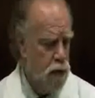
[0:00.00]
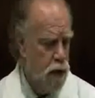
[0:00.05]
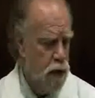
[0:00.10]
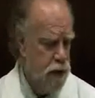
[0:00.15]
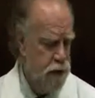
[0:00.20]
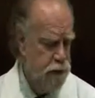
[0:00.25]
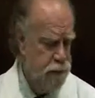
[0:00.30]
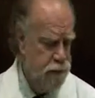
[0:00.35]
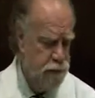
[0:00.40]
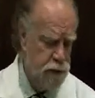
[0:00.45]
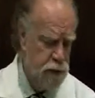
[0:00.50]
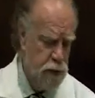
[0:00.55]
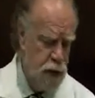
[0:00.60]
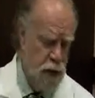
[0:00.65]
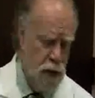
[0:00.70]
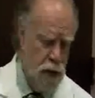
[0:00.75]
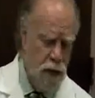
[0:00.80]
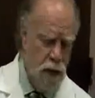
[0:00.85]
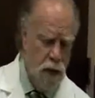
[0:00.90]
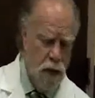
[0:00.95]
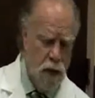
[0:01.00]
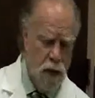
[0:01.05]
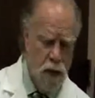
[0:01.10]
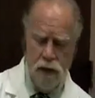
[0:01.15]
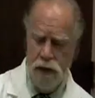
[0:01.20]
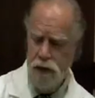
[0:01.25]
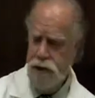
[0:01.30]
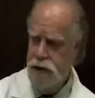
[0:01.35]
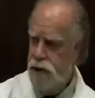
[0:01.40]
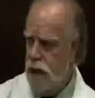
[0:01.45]
Right.
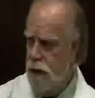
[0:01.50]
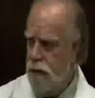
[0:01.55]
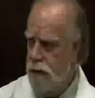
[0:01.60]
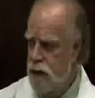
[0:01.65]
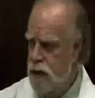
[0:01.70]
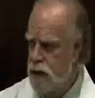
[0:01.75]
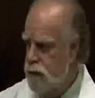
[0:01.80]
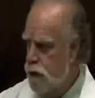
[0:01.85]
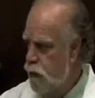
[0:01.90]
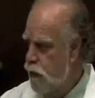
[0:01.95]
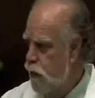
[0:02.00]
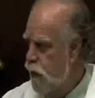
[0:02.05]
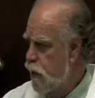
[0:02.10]
This gentleman has been